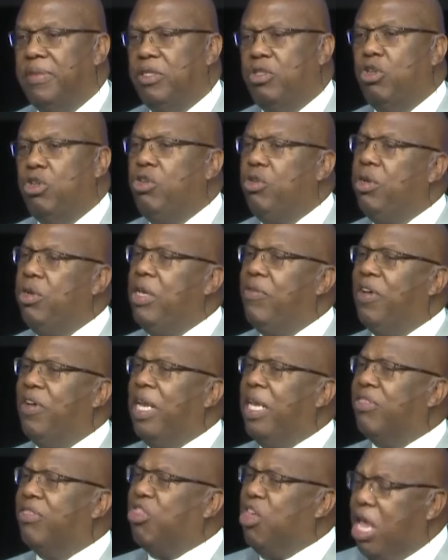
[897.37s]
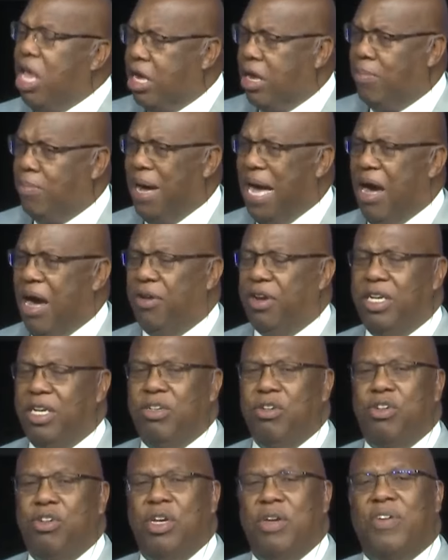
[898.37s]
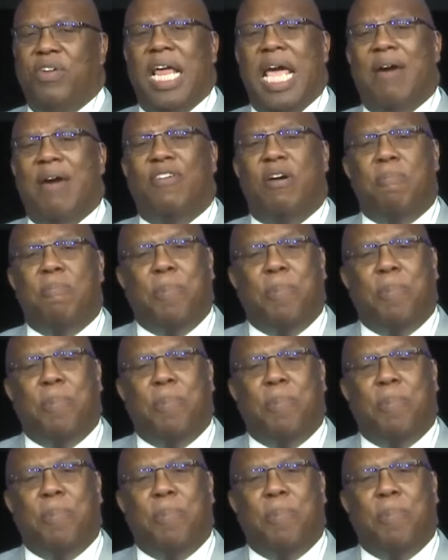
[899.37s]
Do you even think about it? Do you even have a